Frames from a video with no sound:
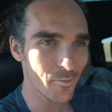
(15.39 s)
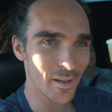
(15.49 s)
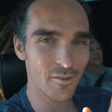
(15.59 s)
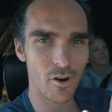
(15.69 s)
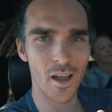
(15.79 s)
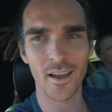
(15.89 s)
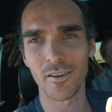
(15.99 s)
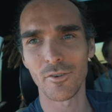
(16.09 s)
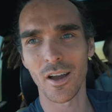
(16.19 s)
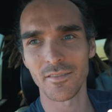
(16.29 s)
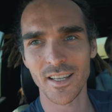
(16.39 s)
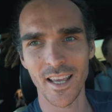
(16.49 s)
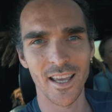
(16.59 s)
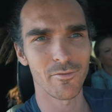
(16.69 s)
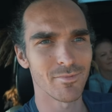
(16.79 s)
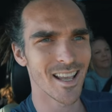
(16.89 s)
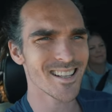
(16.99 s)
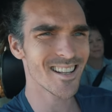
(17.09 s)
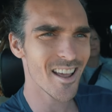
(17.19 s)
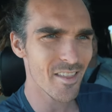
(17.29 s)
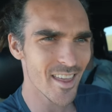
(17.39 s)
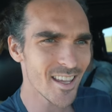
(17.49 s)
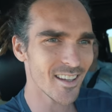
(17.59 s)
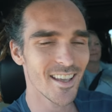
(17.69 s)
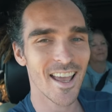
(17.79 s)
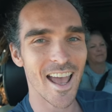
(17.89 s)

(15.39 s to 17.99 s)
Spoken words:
Me and Raya arrived here yesterday, I think.